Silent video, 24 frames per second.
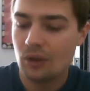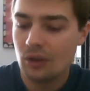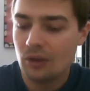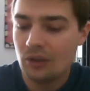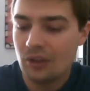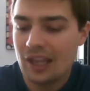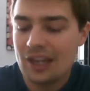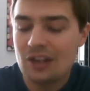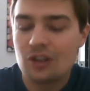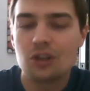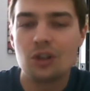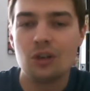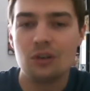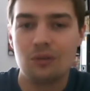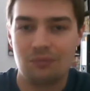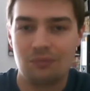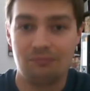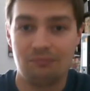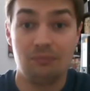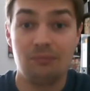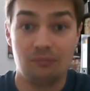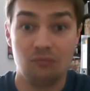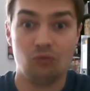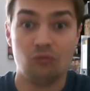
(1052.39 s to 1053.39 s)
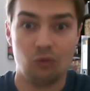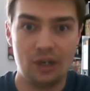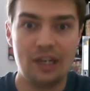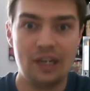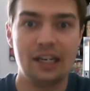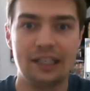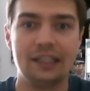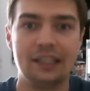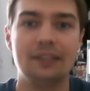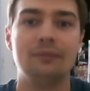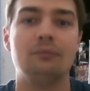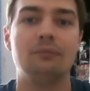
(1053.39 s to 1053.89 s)
they should
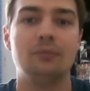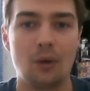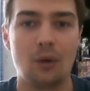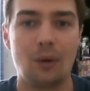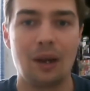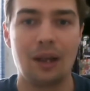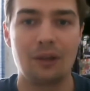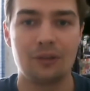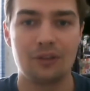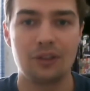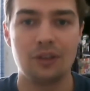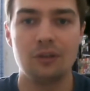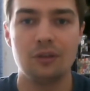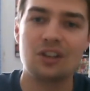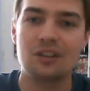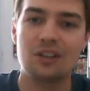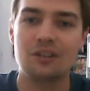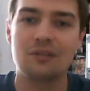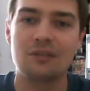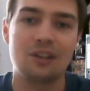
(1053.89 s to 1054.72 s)
really know how to use them.